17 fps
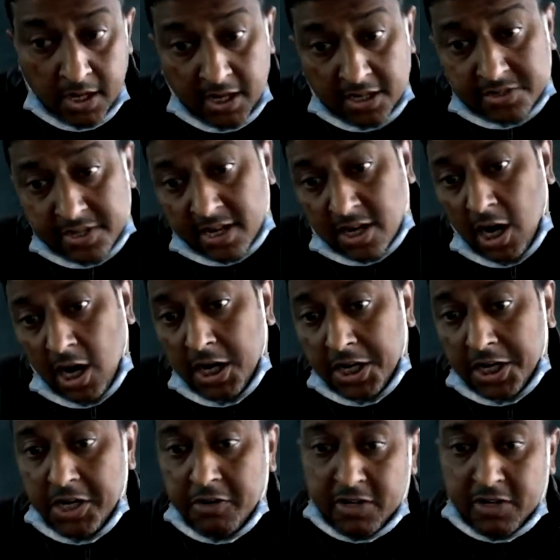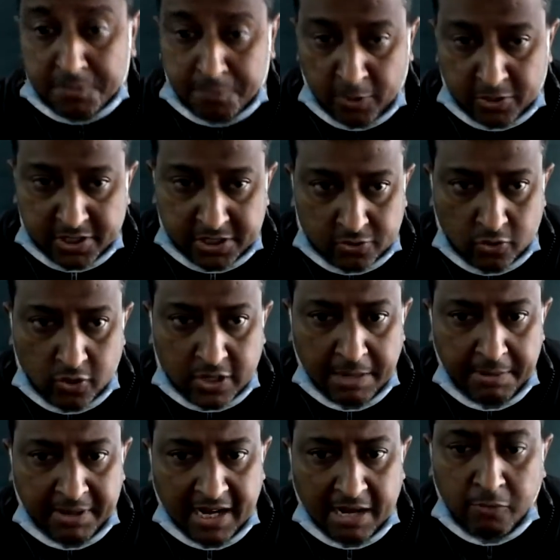It's a continuous process. Okay,
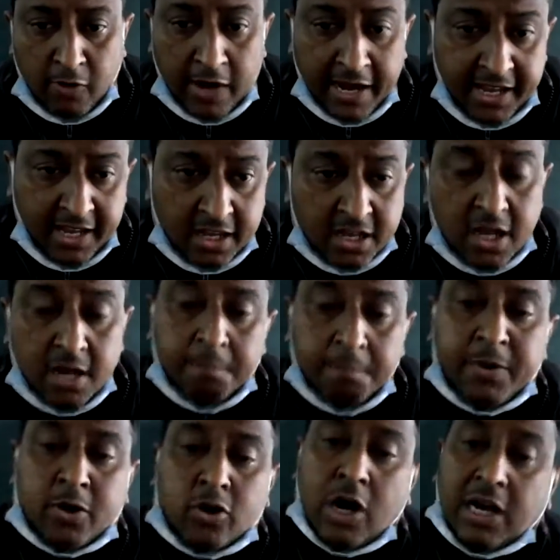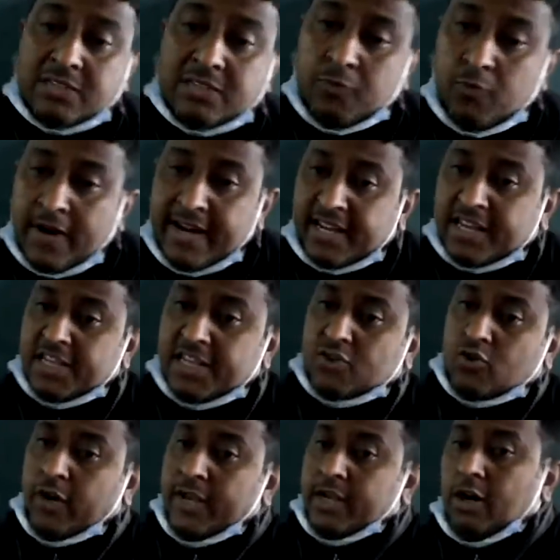beta. Why? Because work is
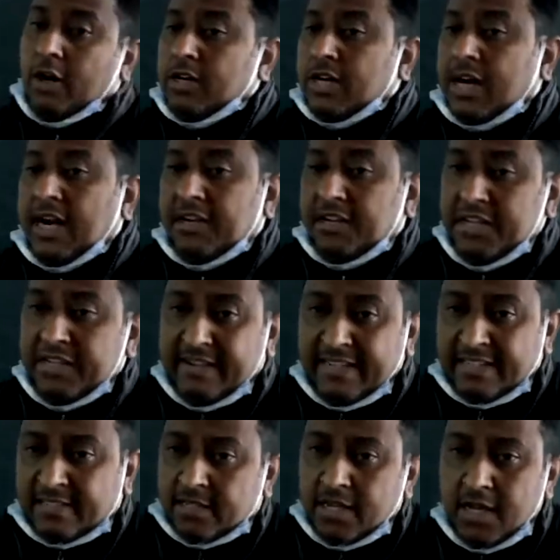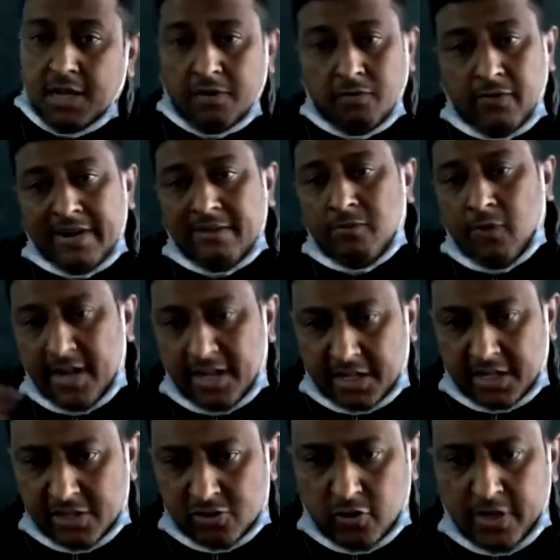going on continuous. When
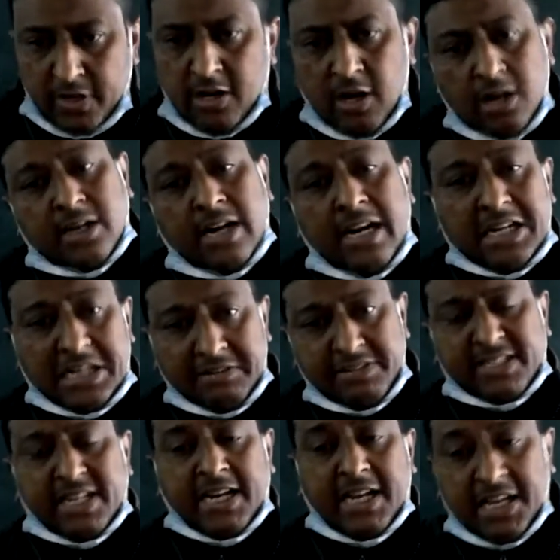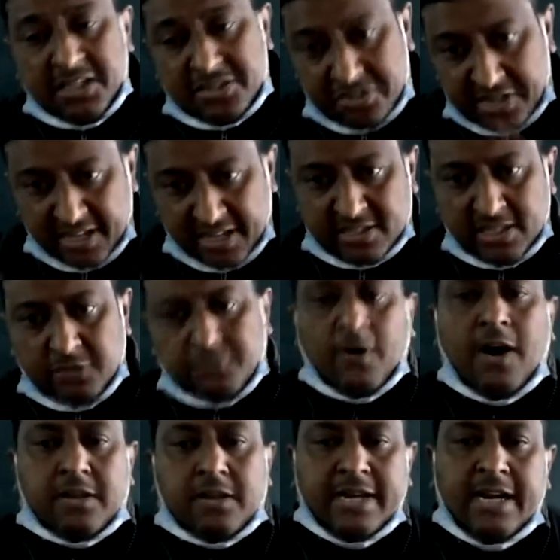work is going on continuous, the instructions
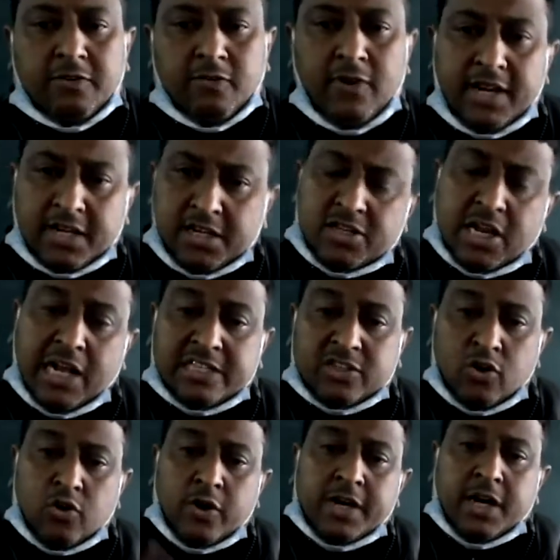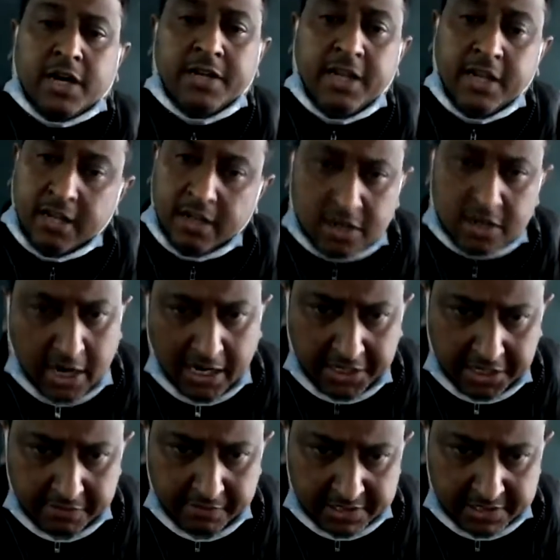for that work is also going on
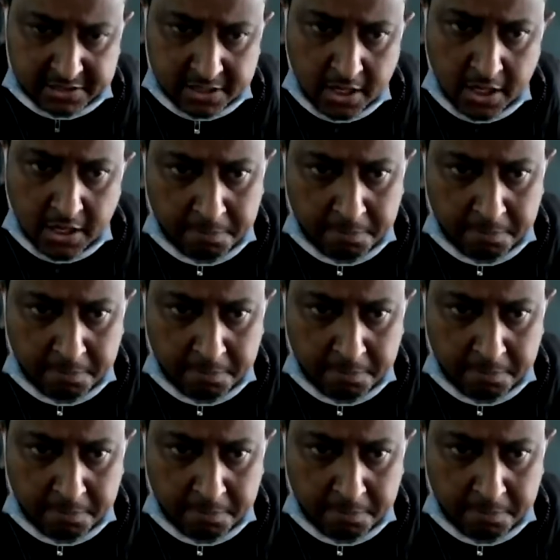continuous.